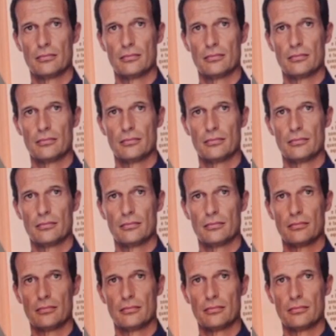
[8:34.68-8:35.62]

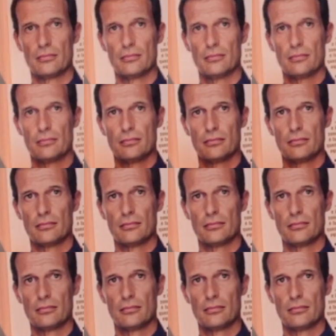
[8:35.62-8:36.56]

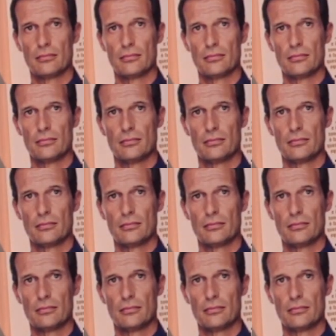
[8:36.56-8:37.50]

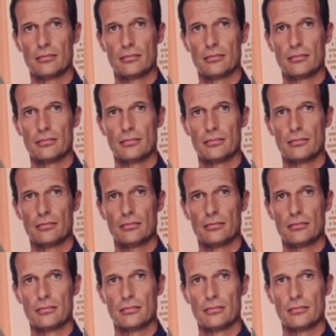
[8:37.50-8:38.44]

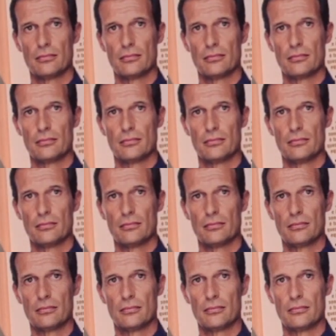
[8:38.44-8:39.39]

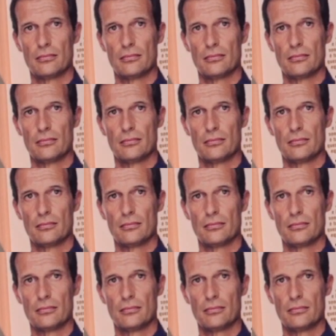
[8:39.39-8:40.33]

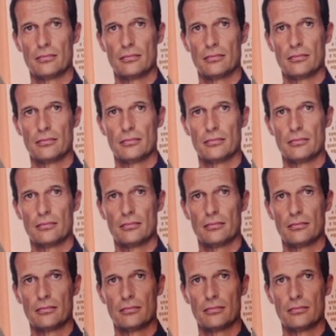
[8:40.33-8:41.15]
(silent)